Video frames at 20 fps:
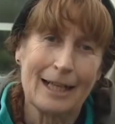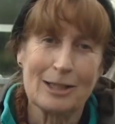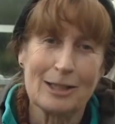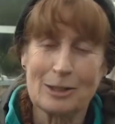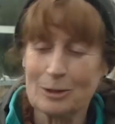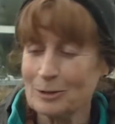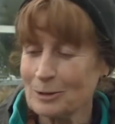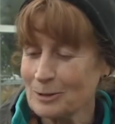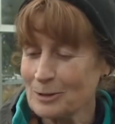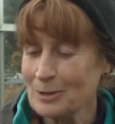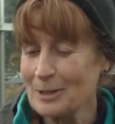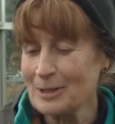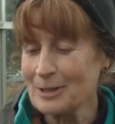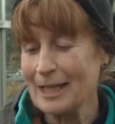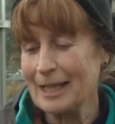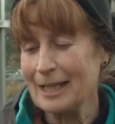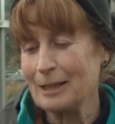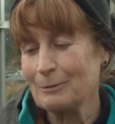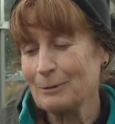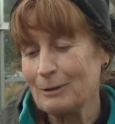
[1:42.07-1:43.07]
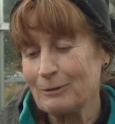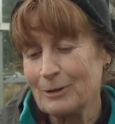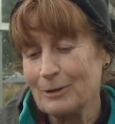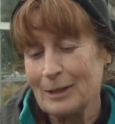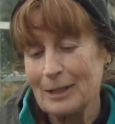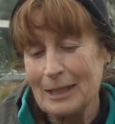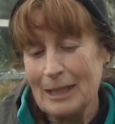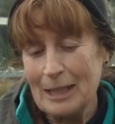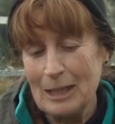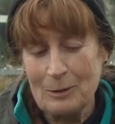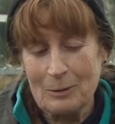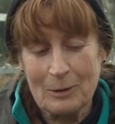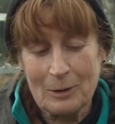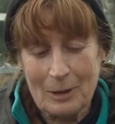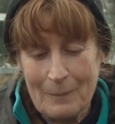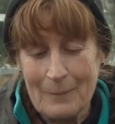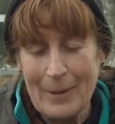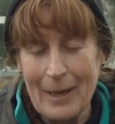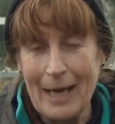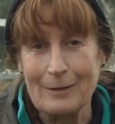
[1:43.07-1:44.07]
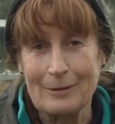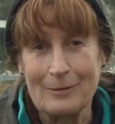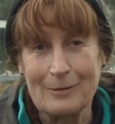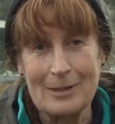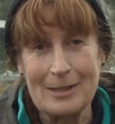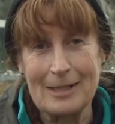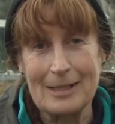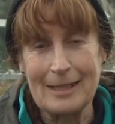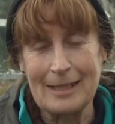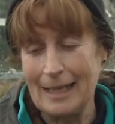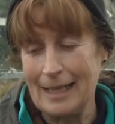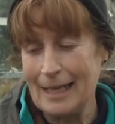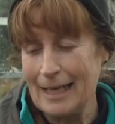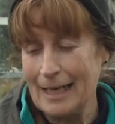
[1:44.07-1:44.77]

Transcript: I should also say that we've got equal amounts